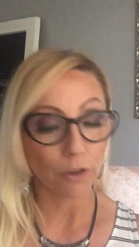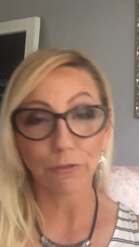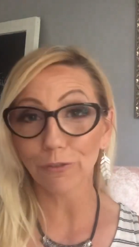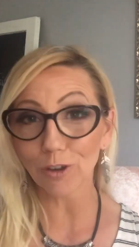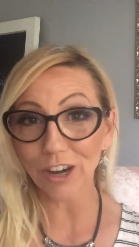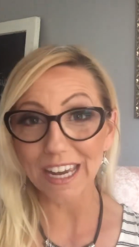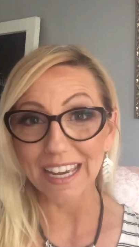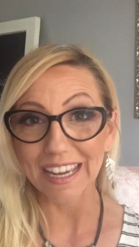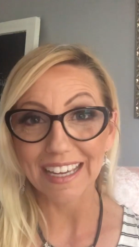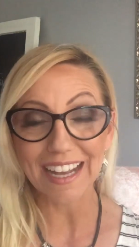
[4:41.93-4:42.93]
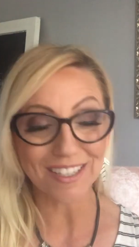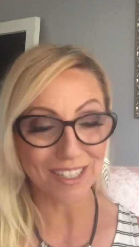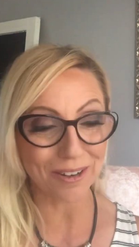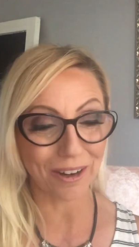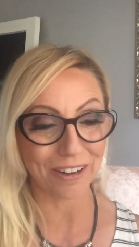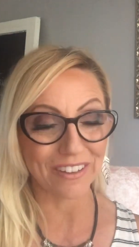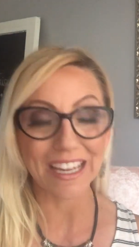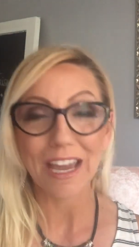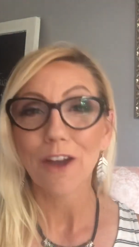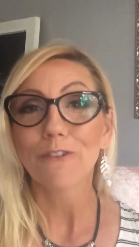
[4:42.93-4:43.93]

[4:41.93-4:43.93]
free, yes, you heard me,